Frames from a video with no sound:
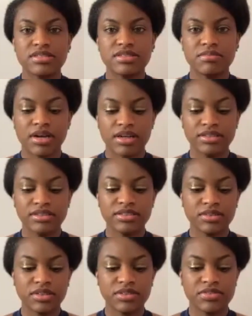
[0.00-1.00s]
in mind.
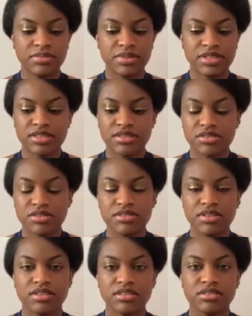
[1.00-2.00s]
If somebody tells you
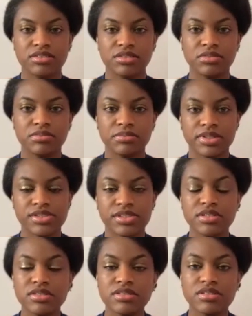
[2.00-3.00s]
that you're too
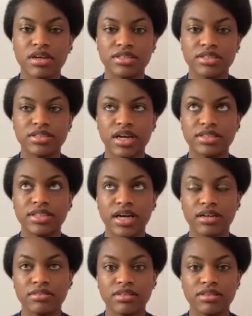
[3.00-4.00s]
ambitious, I
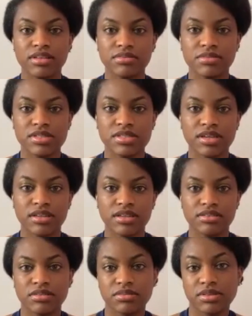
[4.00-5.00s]
doubt that they would say that
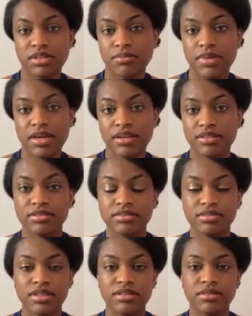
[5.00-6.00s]
to a man,
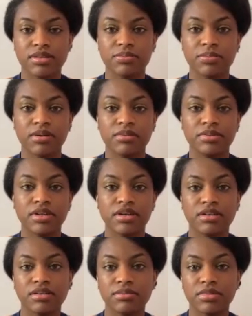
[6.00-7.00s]
and they would probably
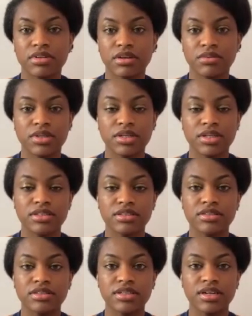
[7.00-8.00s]
call him a go-getter.
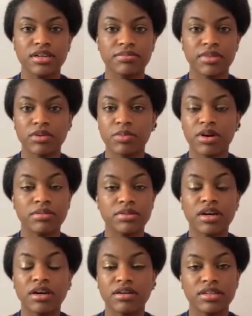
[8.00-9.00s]
They would probably
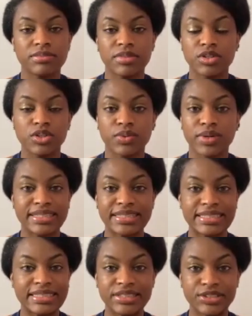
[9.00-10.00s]
call him a great
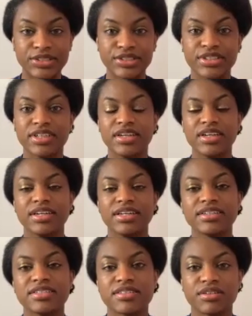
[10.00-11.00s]
leader.
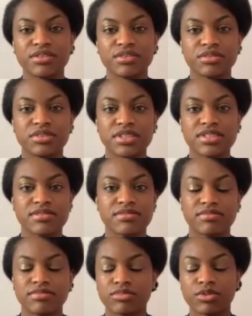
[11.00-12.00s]
So just
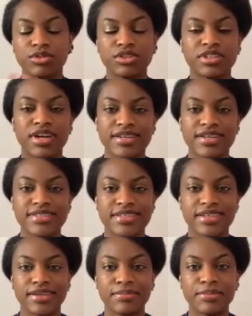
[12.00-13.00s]
roll your eyes and
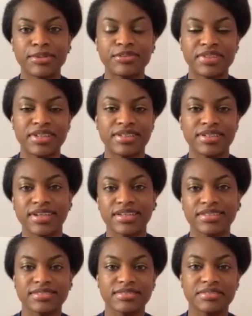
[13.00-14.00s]
keep moving,
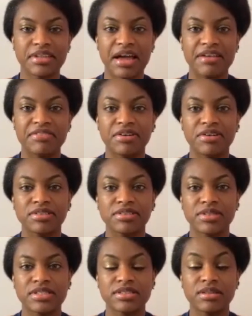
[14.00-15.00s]
and laugh all the
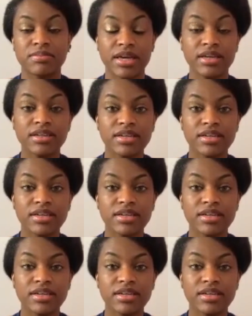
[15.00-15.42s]
way to the bank